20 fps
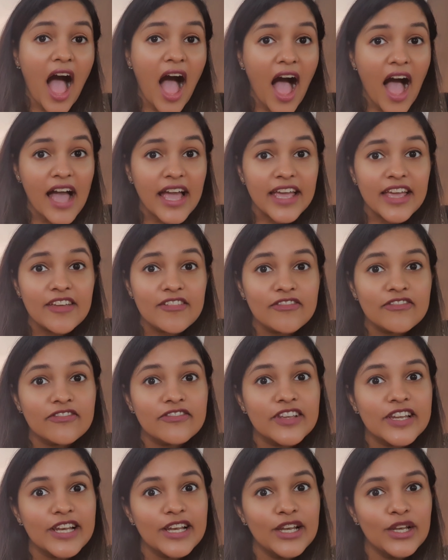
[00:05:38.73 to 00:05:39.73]
I
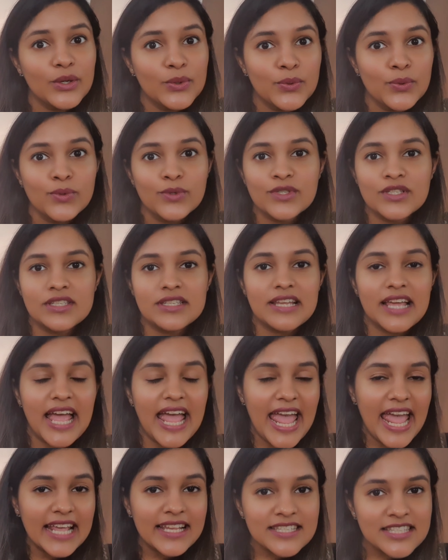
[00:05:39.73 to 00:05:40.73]
will lose
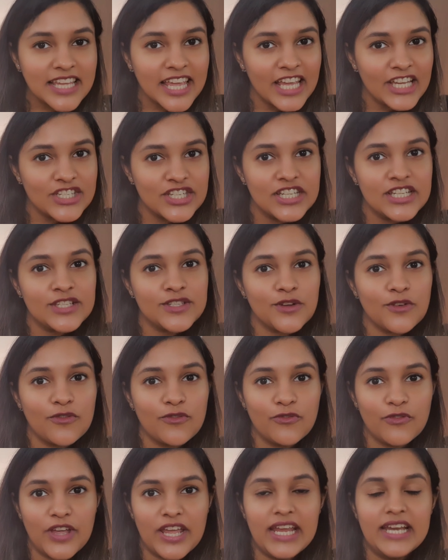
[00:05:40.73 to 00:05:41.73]
X kgs
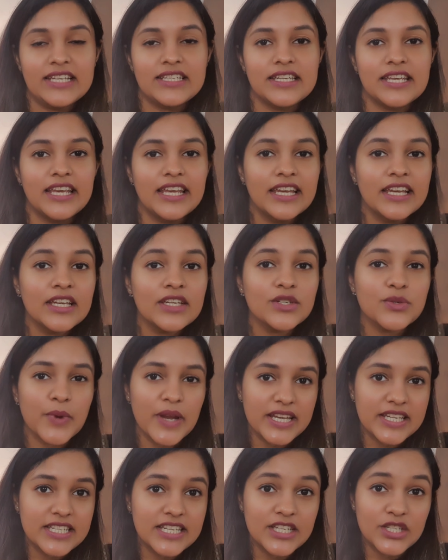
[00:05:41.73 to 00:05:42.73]
of weight in
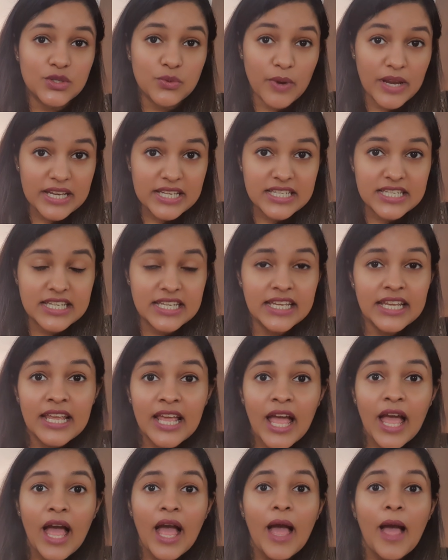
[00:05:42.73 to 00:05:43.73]

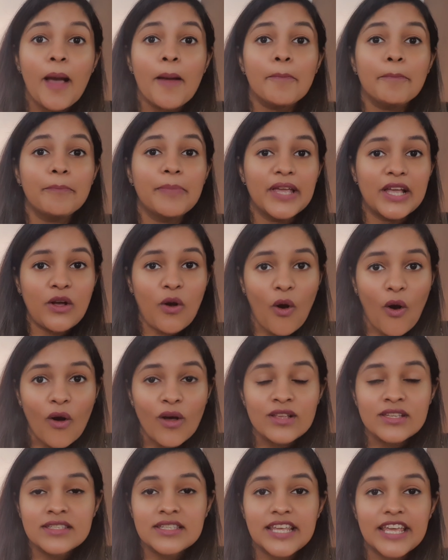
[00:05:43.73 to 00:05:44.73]
2020,
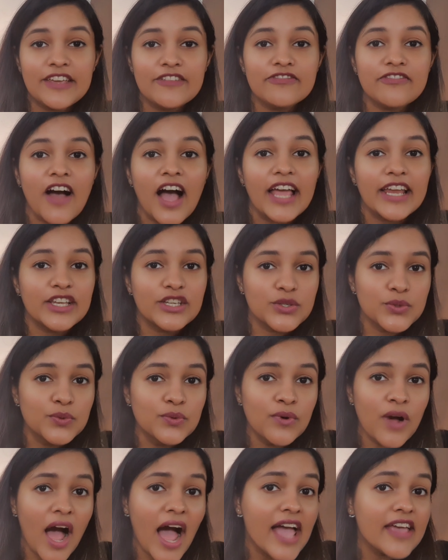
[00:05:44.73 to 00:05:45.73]
because if I
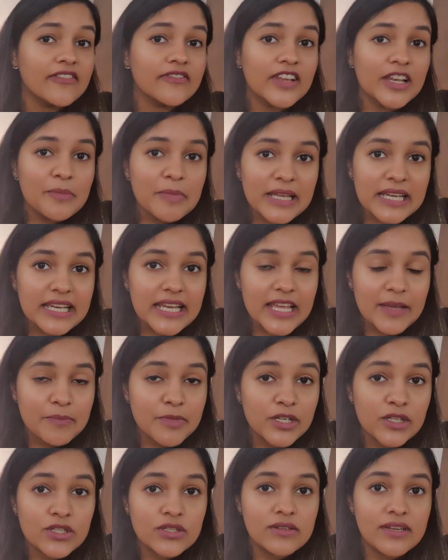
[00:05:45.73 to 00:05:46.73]
do, I will
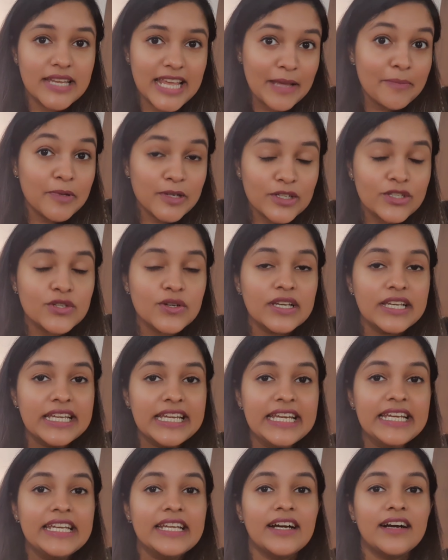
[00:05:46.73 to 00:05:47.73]
be able to
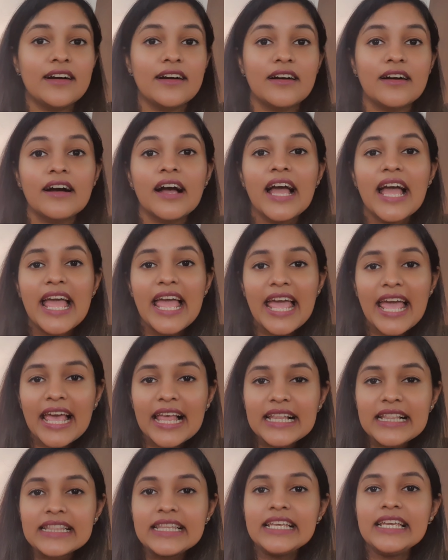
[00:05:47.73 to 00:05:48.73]
lead a
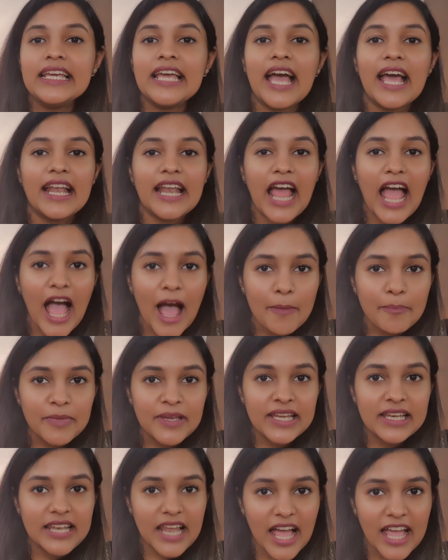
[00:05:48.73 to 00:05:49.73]
healthy and
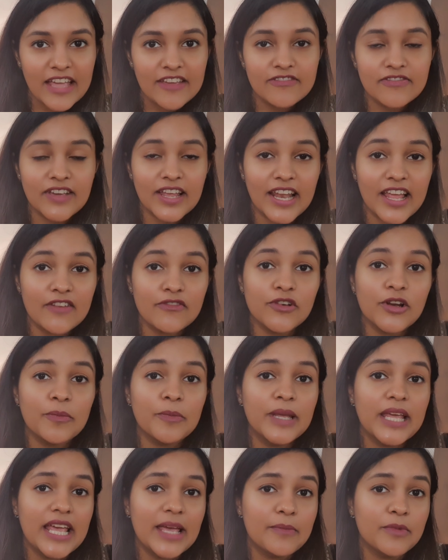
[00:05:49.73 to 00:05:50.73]
happy life, and I
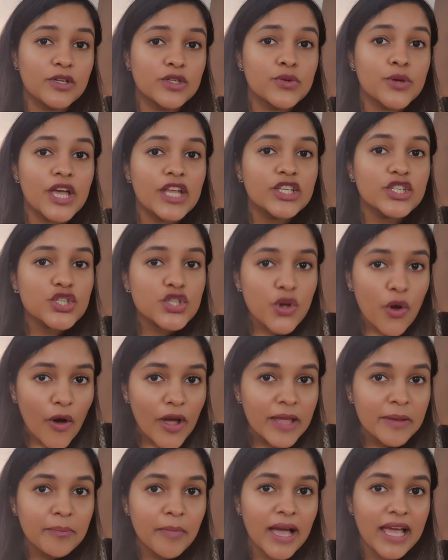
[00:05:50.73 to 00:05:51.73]
will be able to
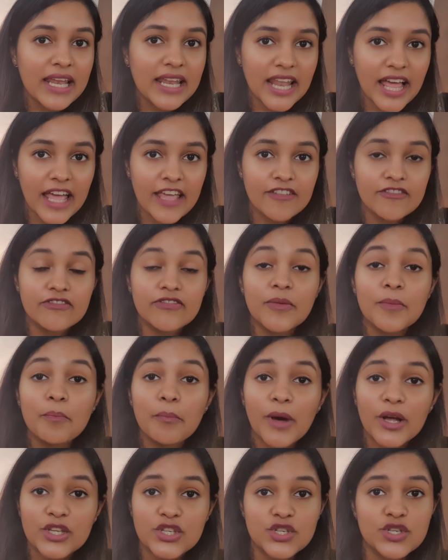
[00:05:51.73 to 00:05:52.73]
enjoy my life
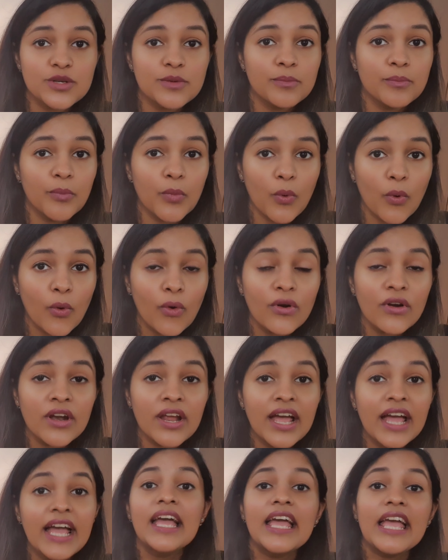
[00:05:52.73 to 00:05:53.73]
much
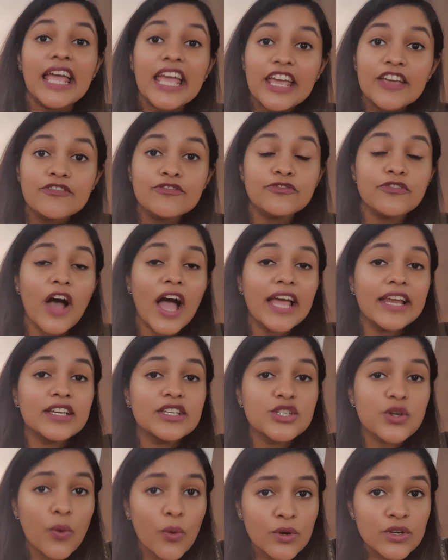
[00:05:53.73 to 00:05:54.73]
more. If I
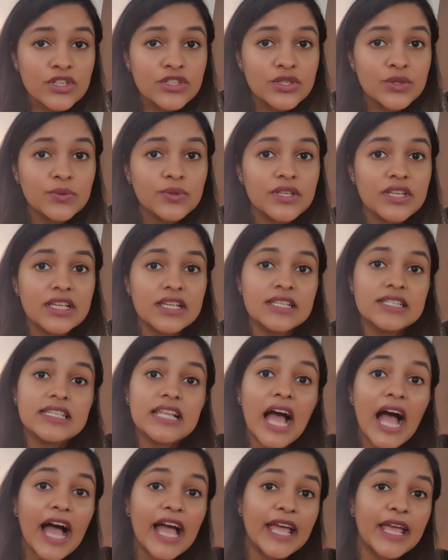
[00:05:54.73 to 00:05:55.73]
don't do
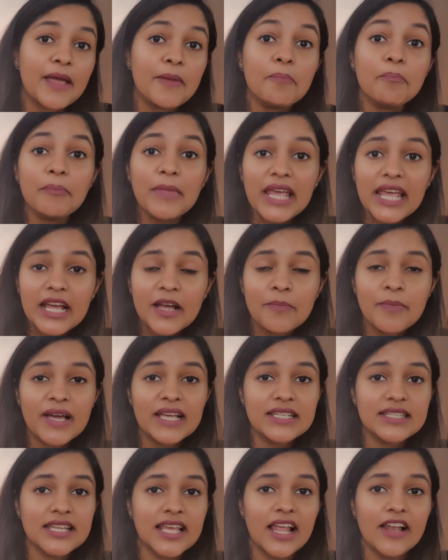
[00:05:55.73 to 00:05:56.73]
this, I make
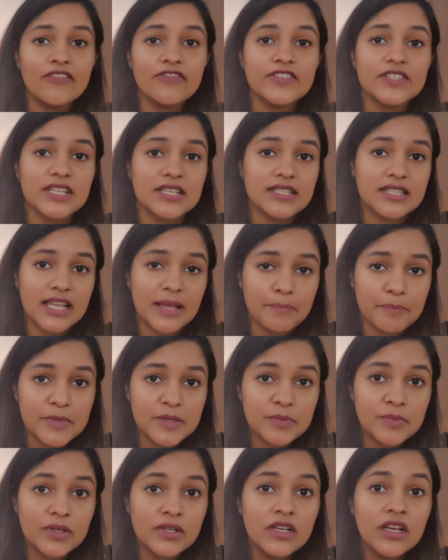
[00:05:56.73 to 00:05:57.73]
myself
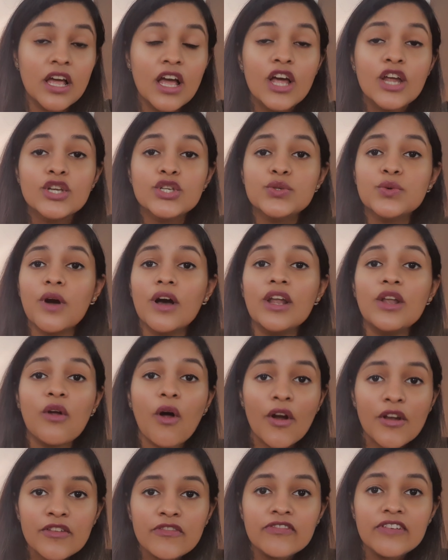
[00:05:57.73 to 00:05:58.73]
susceptible to a
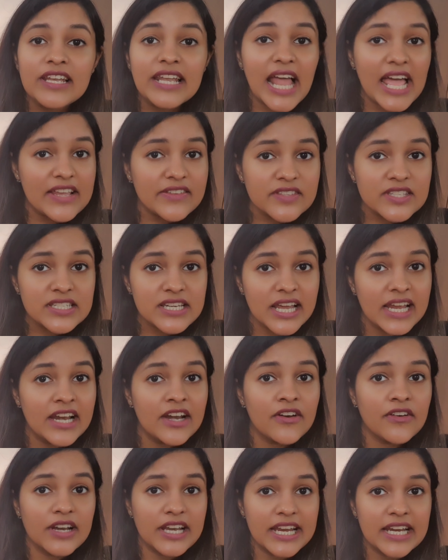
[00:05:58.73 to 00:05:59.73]
lot of
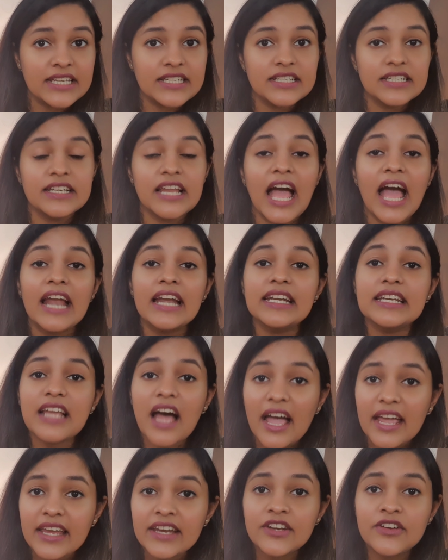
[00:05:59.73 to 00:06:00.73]
lifestyle related and
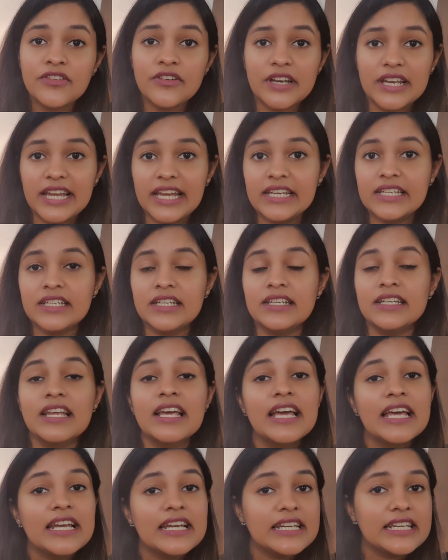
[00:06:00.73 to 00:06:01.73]
diet
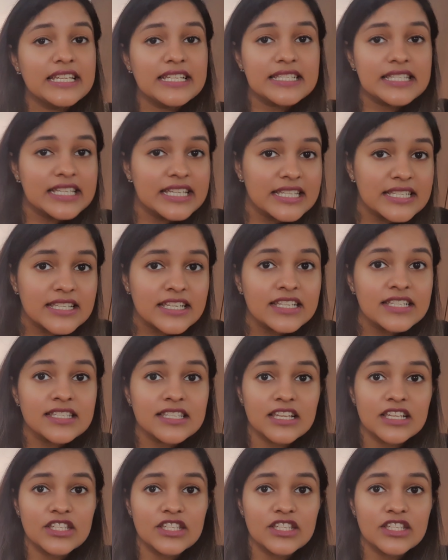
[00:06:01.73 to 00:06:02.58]
related diseases